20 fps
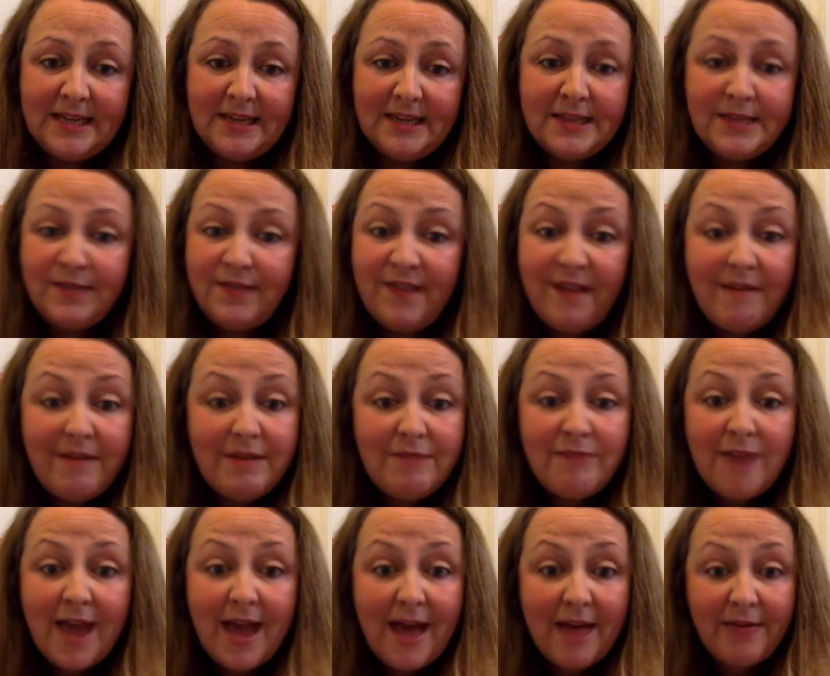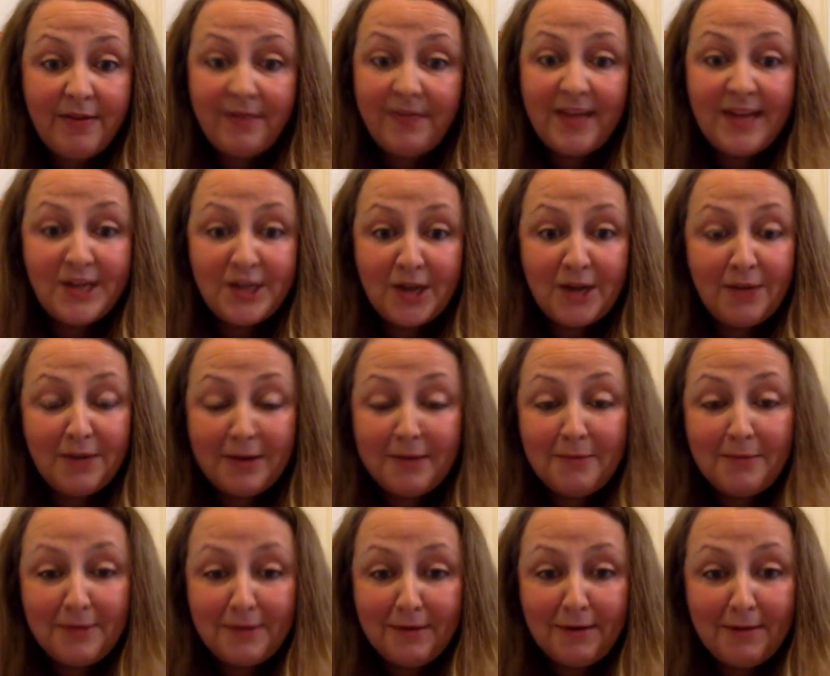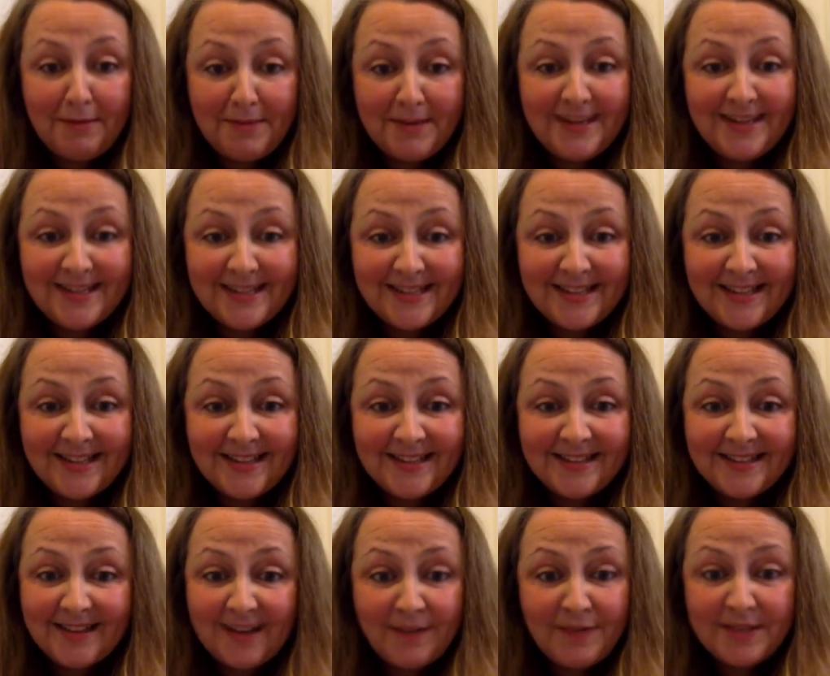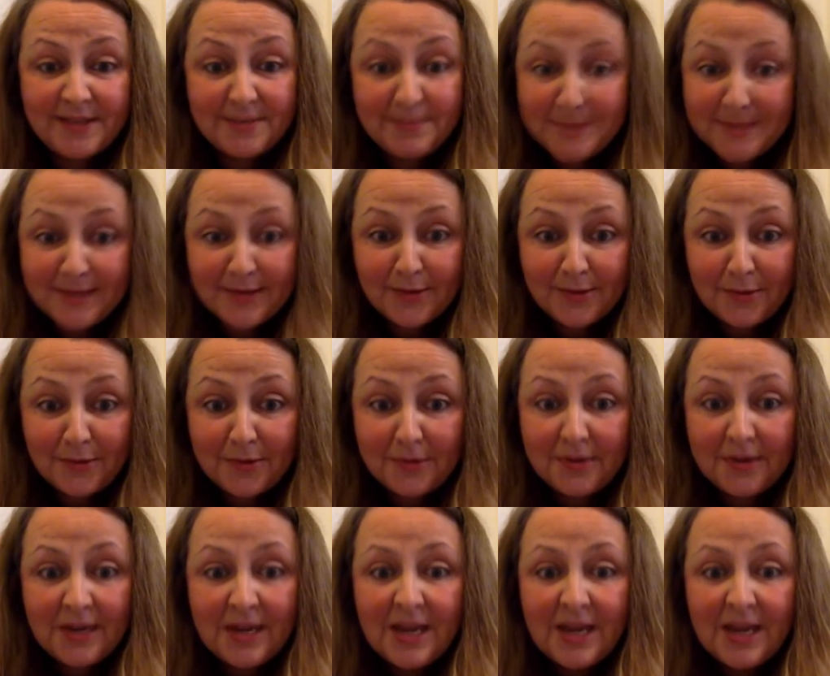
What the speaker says: It's very rare that they don't come with IBD of some sort.